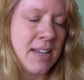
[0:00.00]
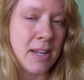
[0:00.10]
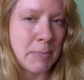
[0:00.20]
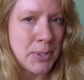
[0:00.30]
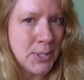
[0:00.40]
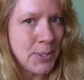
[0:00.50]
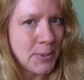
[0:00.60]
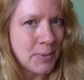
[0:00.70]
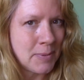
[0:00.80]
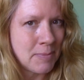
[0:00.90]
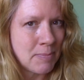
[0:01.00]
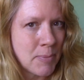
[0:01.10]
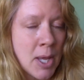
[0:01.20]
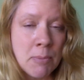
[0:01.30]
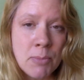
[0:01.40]
Number two,
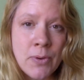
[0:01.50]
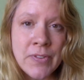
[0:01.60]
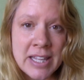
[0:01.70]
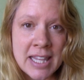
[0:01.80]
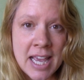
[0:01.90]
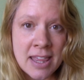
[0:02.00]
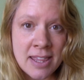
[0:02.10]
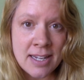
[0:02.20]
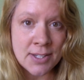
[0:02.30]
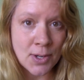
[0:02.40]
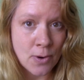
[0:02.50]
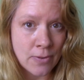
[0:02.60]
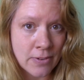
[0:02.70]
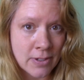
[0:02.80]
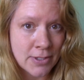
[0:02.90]
Moving that this
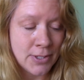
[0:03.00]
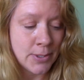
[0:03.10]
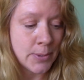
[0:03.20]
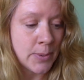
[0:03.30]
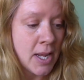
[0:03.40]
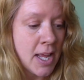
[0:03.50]
over to